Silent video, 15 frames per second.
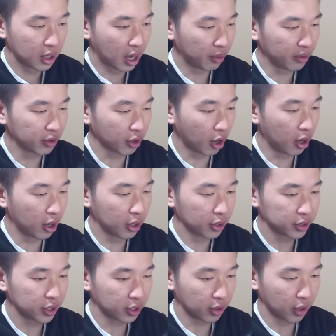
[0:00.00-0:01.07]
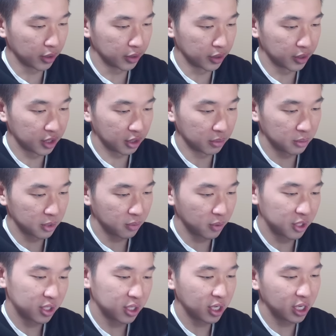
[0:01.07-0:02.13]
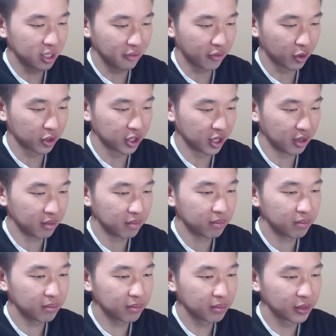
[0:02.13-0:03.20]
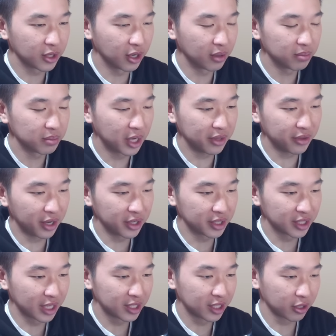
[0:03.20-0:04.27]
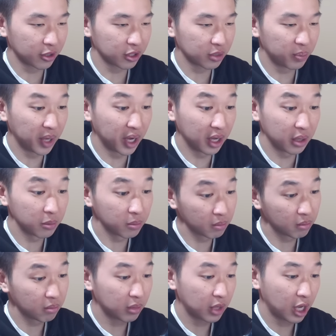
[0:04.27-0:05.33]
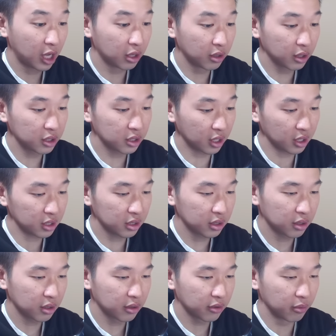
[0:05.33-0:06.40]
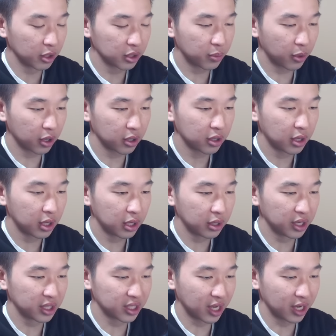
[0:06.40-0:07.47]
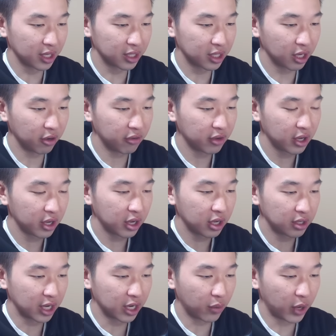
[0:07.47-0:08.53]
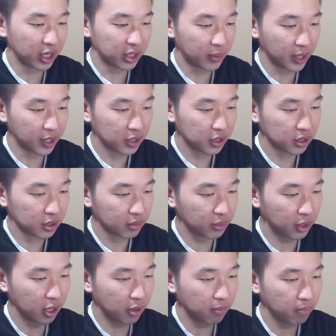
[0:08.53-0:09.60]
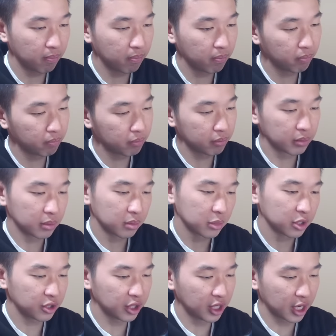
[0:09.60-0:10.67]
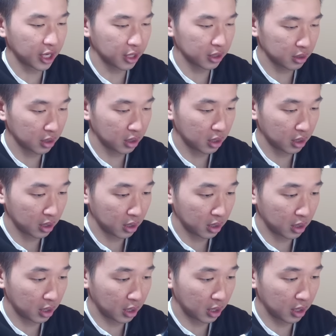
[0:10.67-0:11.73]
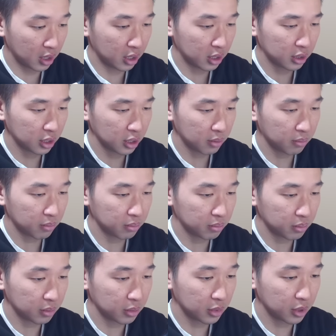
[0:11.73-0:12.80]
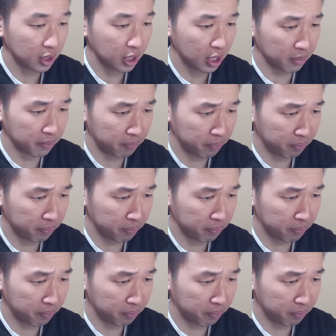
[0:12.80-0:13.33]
I believe they're all sticker autos, it seems, which is unfortunate, you know, unlicensed and stickers, but looks nice for the most part, at least designed itself. A lot of white space, but clean, I guess. And, um, yeah.